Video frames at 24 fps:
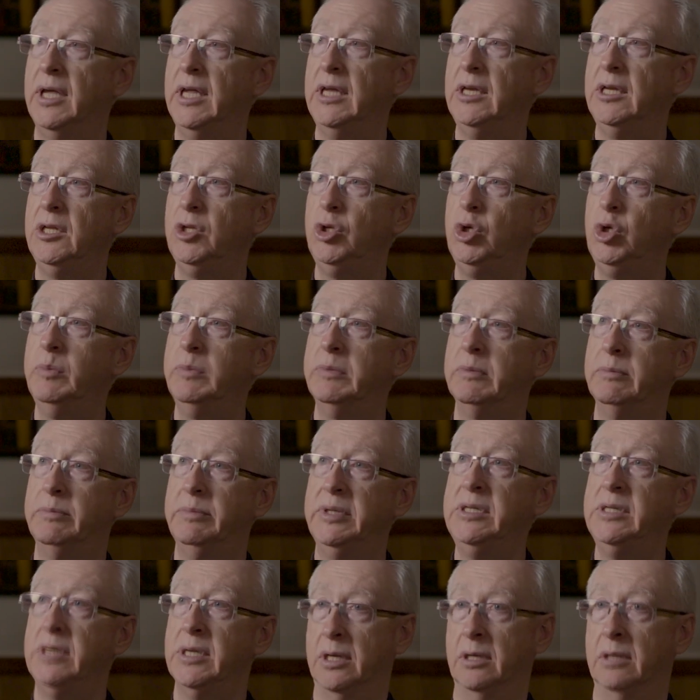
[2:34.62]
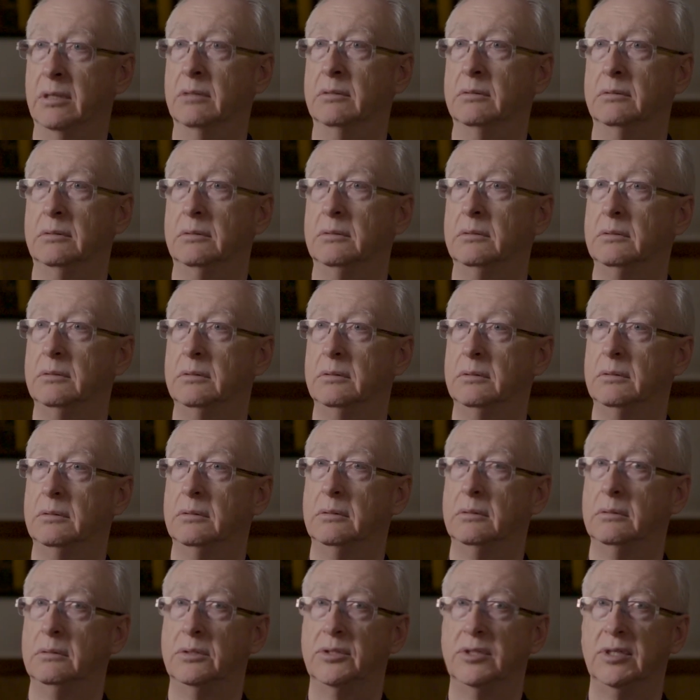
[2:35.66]
any human being
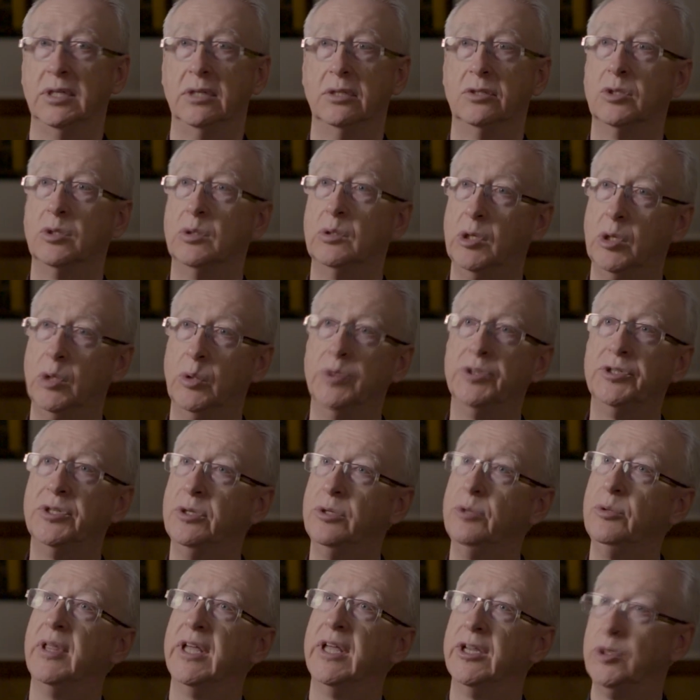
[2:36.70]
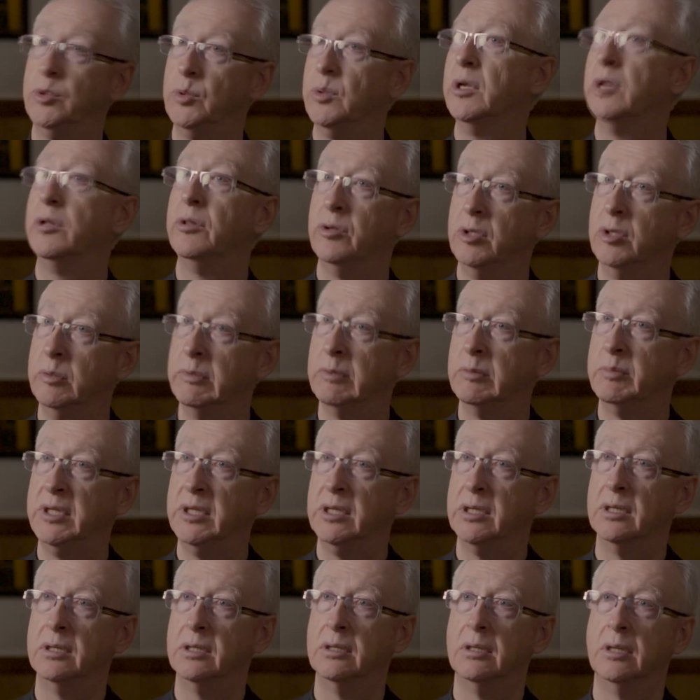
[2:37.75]
sink so low as to do that to another human
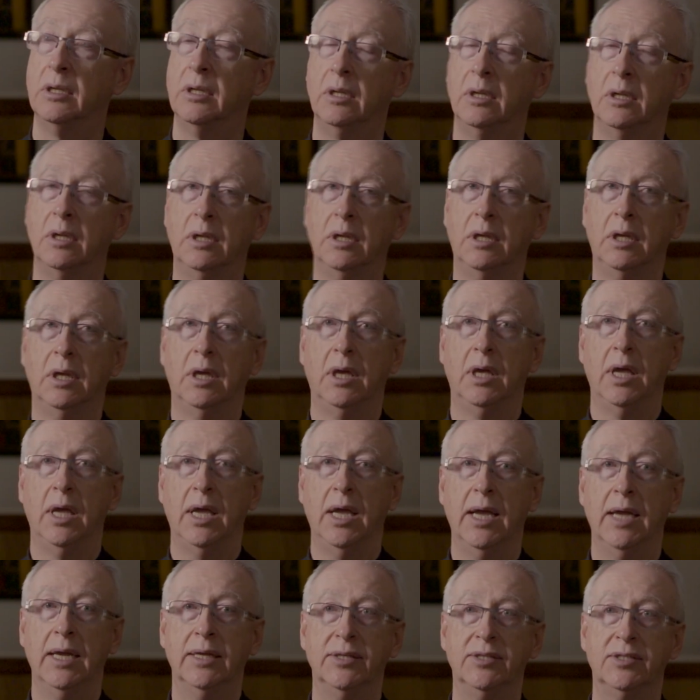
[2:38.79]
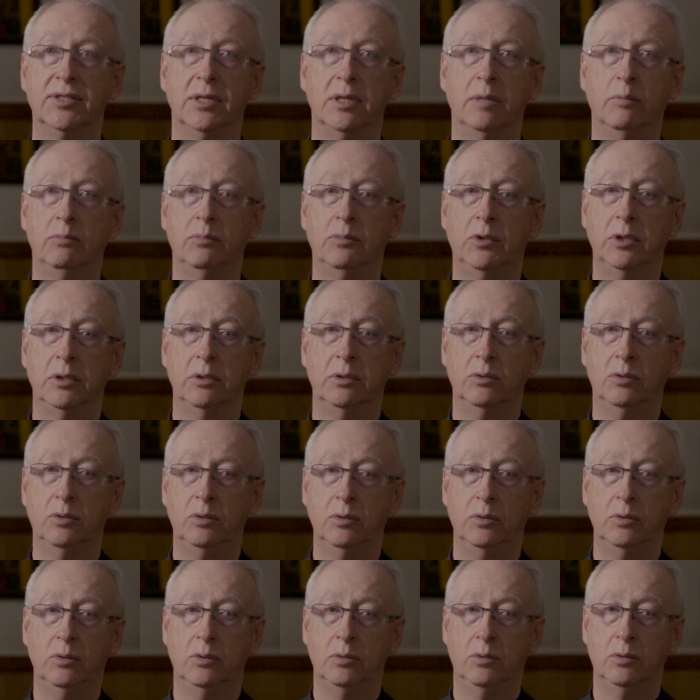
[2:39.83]
being? And someone
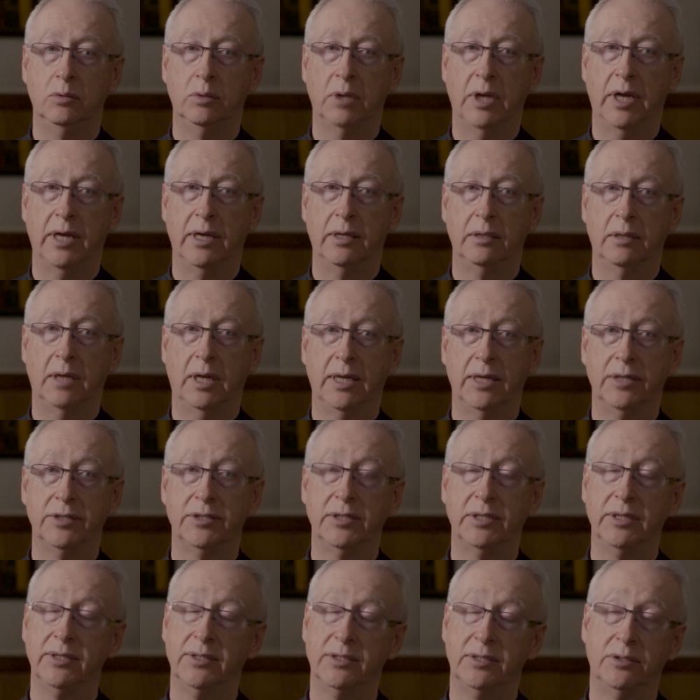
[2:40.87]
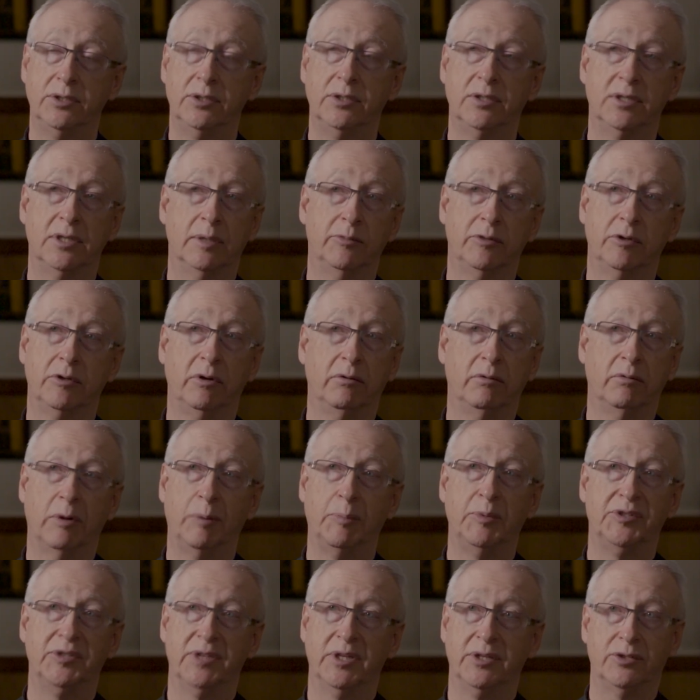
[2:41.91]
who actually, to some degree,
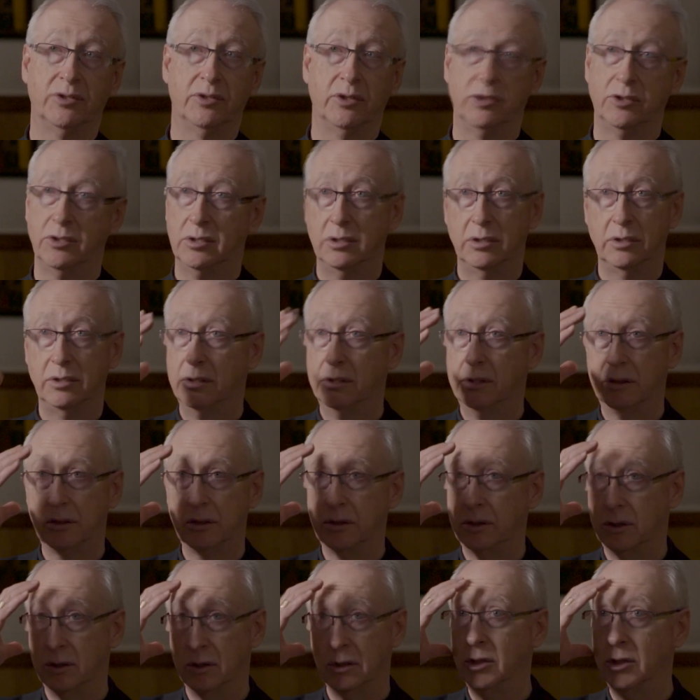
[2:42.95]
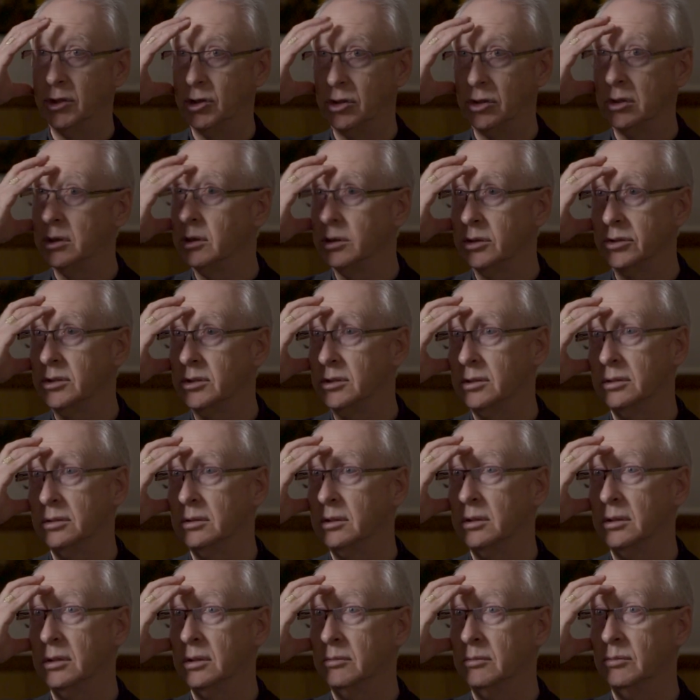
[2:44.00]
represents the church
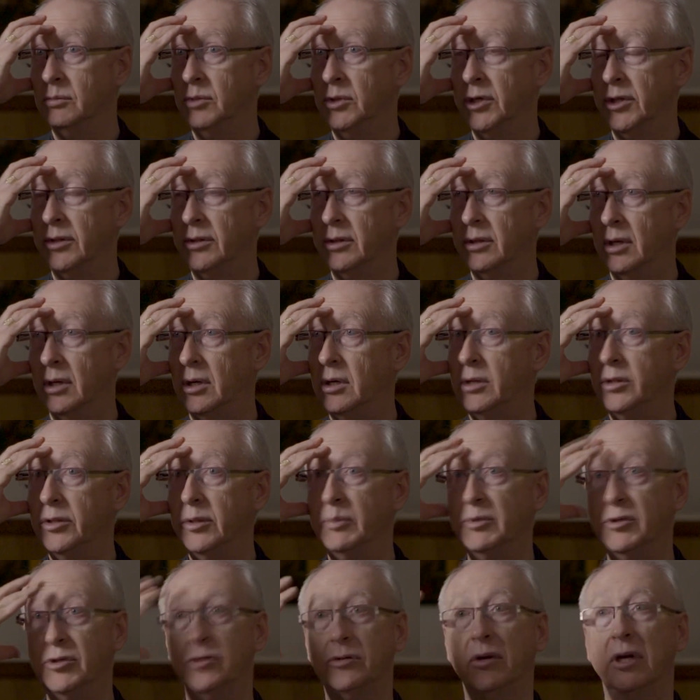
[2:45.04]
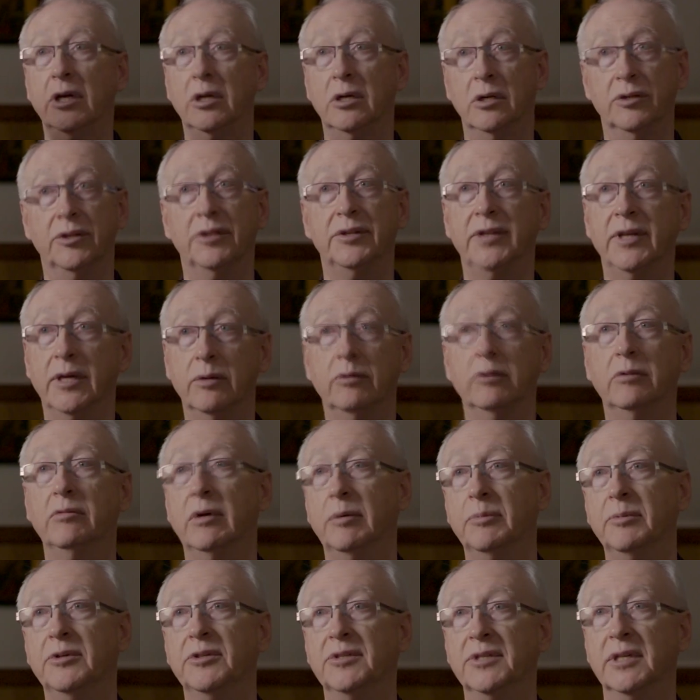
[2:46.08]
with all the betrayal that would
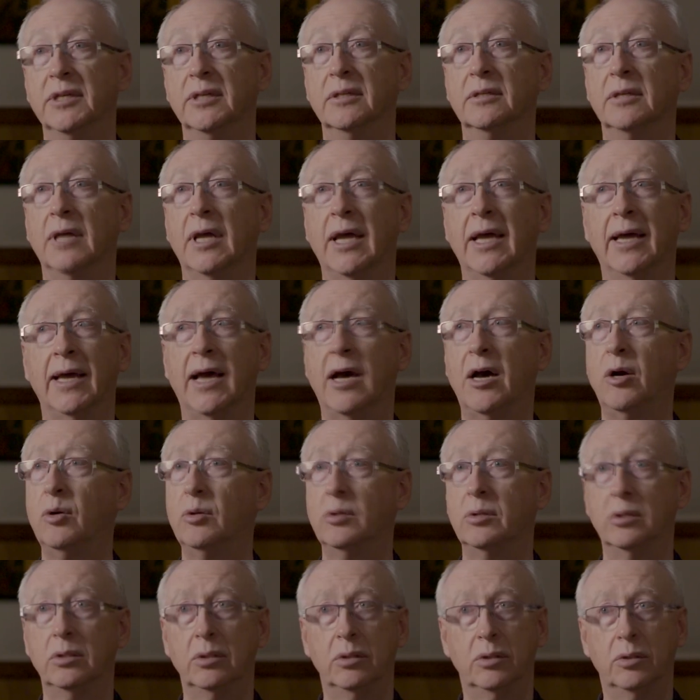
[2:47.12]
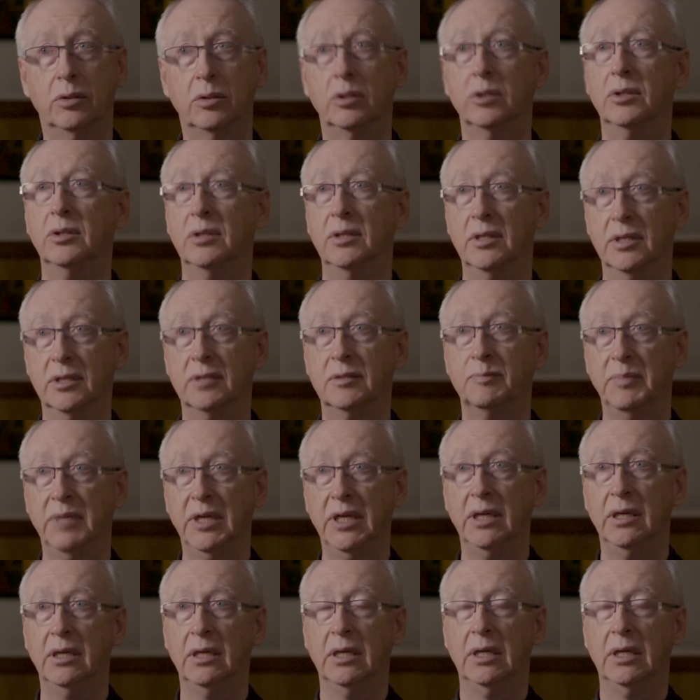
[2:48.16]
represent. How could this be?